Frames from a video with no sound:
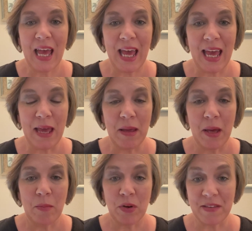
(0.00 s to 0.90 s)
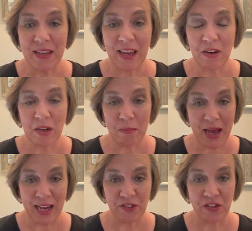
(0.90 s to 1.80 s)
A prison care
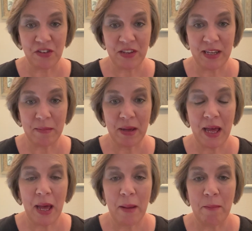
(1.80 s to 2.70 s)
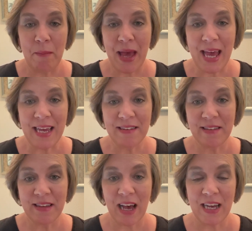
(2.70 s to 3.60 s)
compassion team may
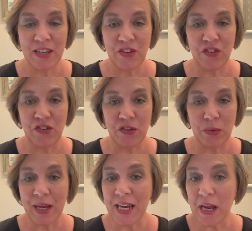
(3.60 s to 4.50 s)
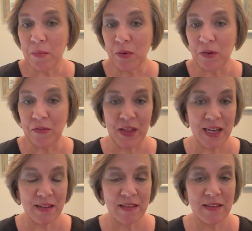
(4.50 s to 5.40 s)
decide to do any number of
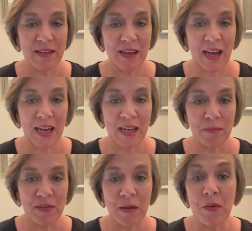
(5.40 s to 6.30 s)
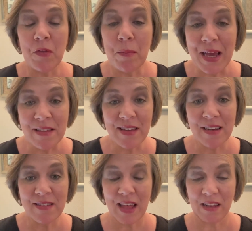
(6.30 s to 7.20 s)
things. Some of the
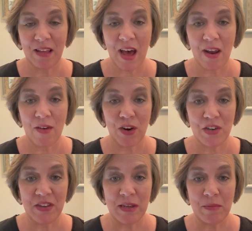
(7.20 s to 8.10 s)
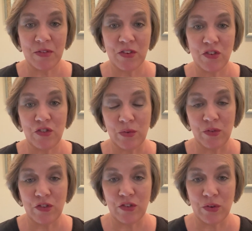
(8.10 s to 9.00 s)
basics that a lot of our teams
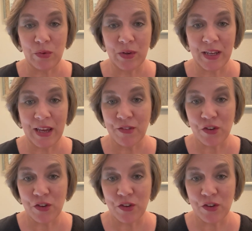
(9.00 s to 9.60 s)
choose to give a